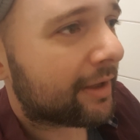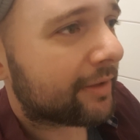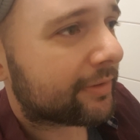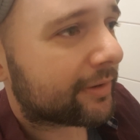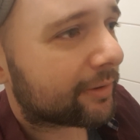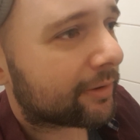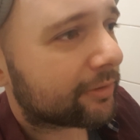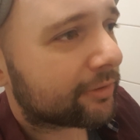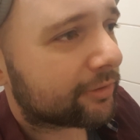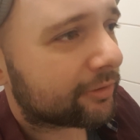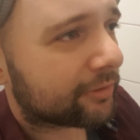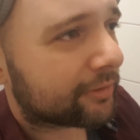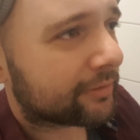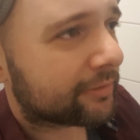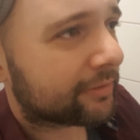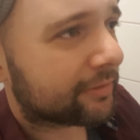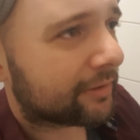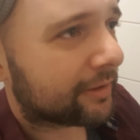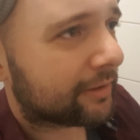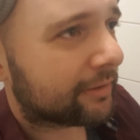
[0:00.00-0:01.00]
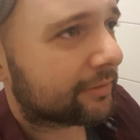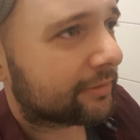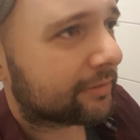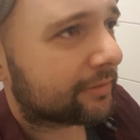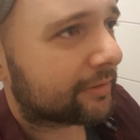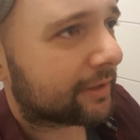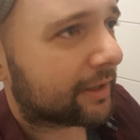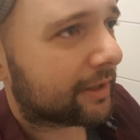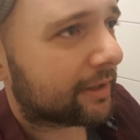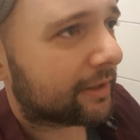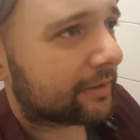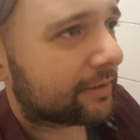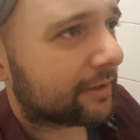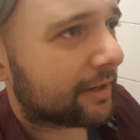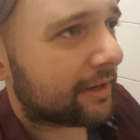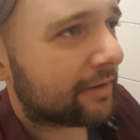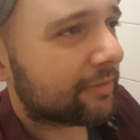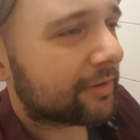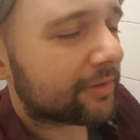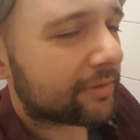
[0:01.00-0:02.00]
There are certain things that,
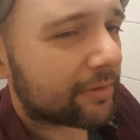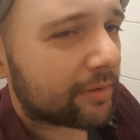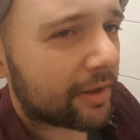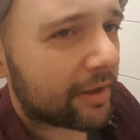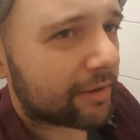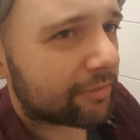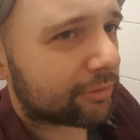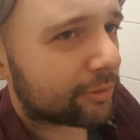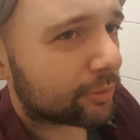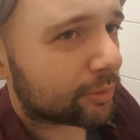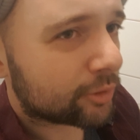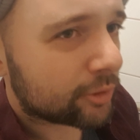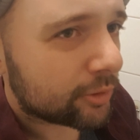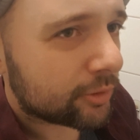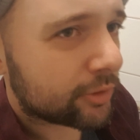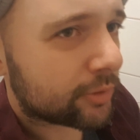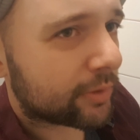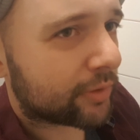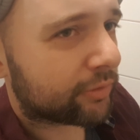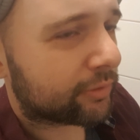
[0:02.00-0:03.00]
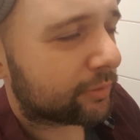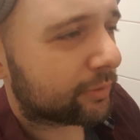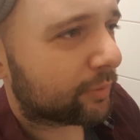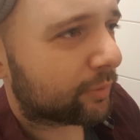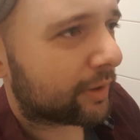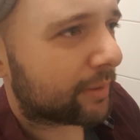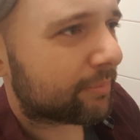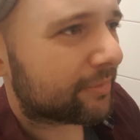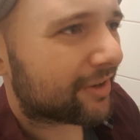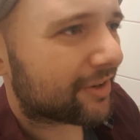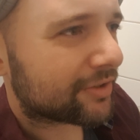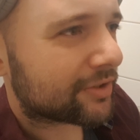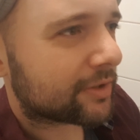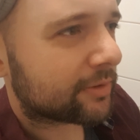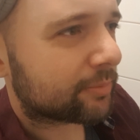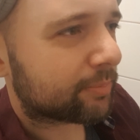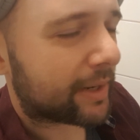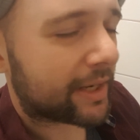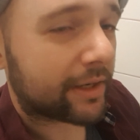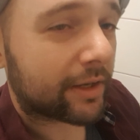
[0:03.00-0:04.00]
even if you could do it through the web,
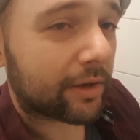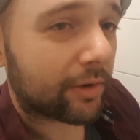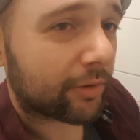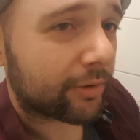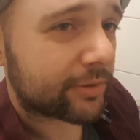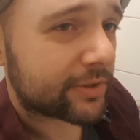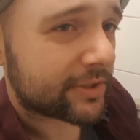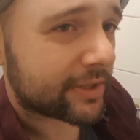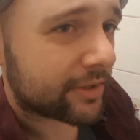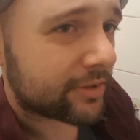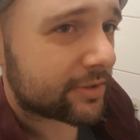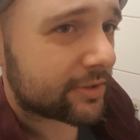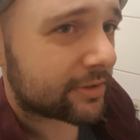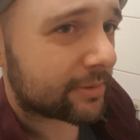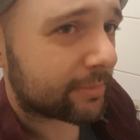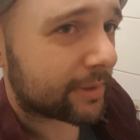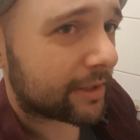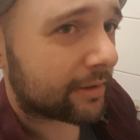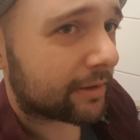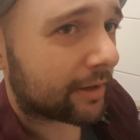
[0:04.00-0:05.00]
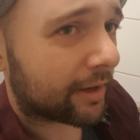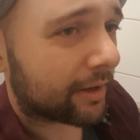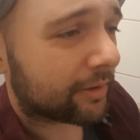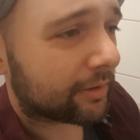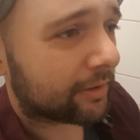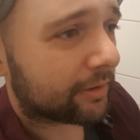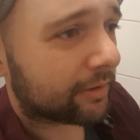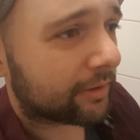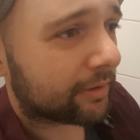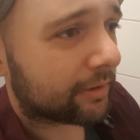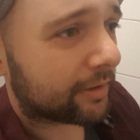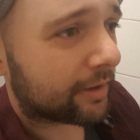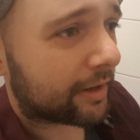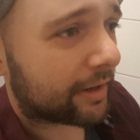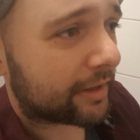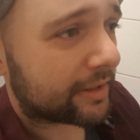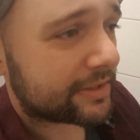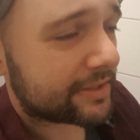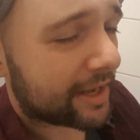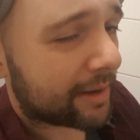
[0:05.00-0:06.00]
doesn't make a lot of sense to me. And
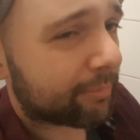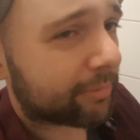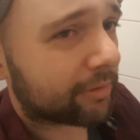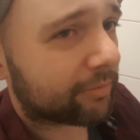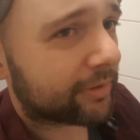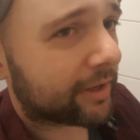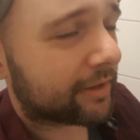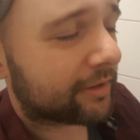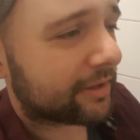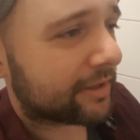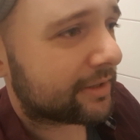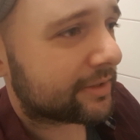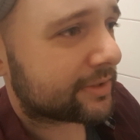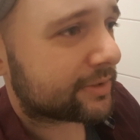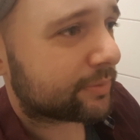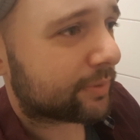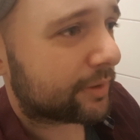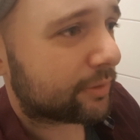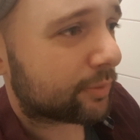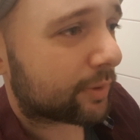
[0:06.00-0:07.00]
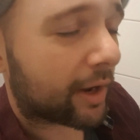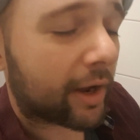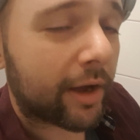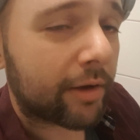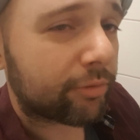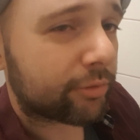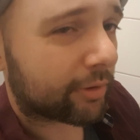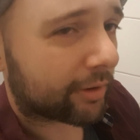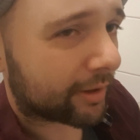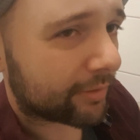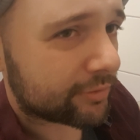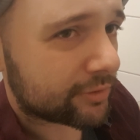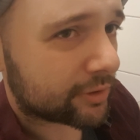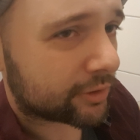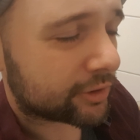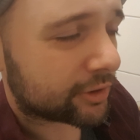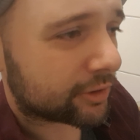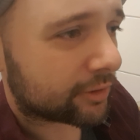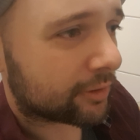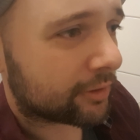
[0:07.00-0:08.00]
an example of that is when you have to have
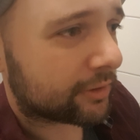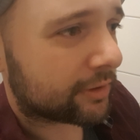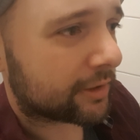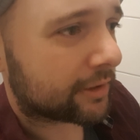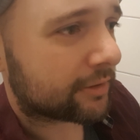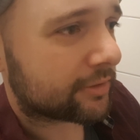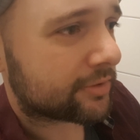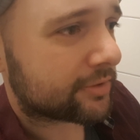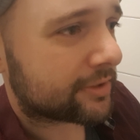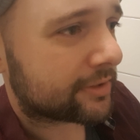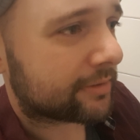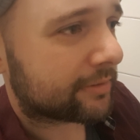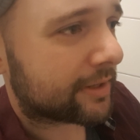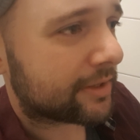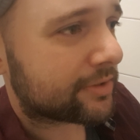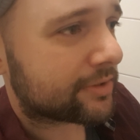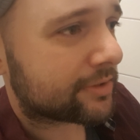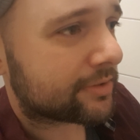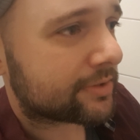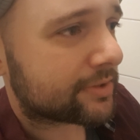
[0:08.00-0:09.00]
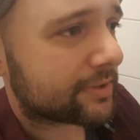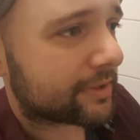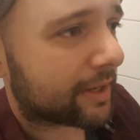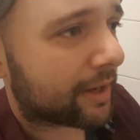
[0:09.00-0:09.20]
security considerations.